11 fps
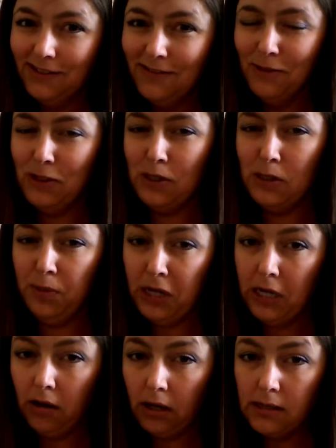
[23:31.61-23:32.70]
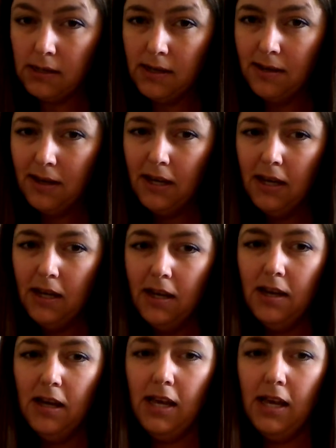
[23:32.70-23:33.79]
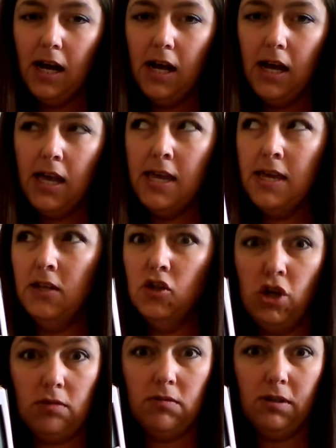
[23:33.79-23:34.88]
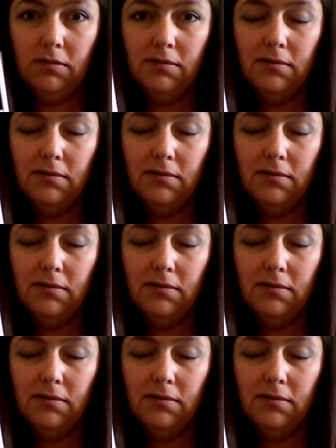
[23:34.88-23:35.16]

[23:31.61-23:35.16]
which is pretty crazy, in general.